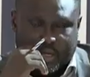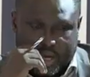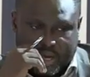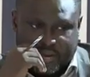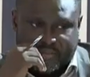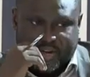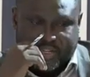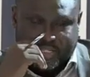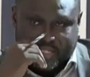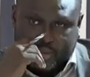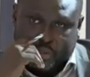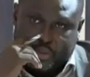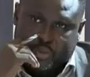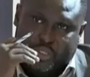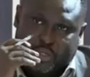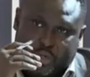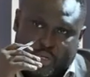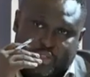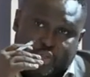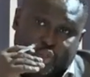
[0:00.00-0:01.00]
evidence is you did
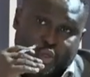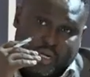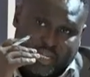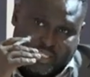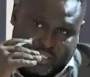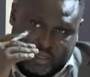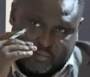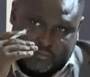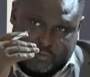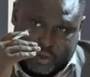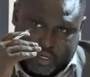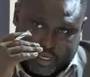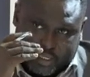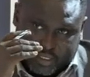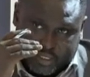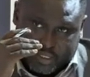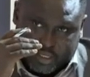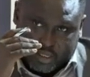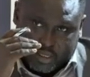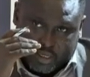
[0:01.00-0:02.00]
not solicit for it,
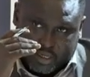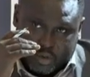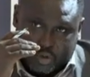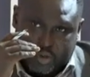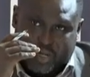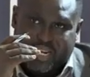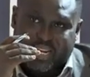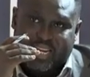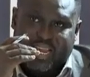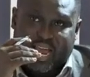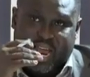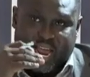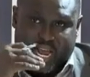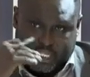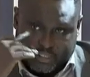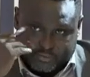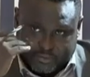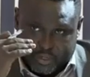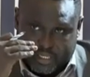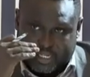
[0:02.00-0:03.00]
you didn't
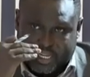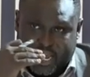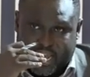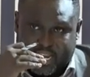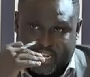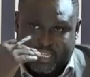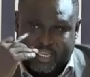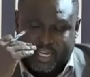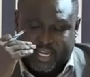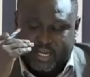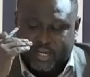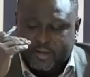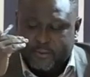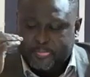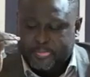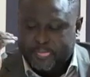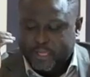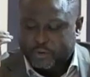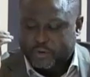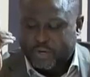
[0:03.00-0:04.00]
ask for it. The idea
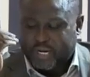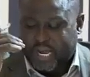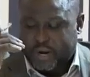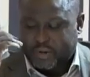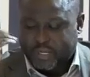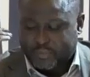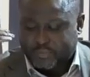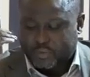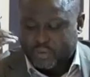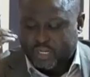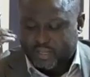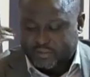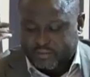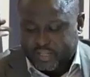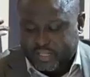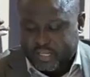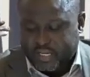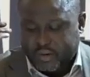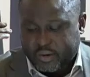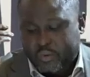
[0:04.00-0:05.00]
that you allowed him to leave it
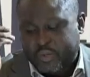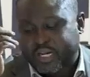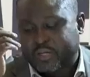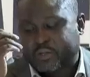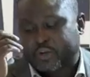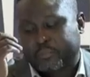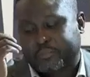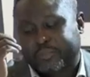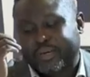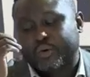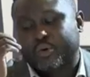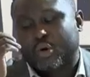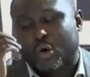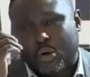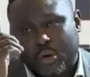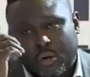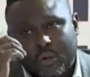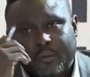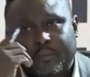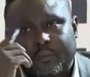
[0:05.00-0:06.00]
there, would that not be wrong?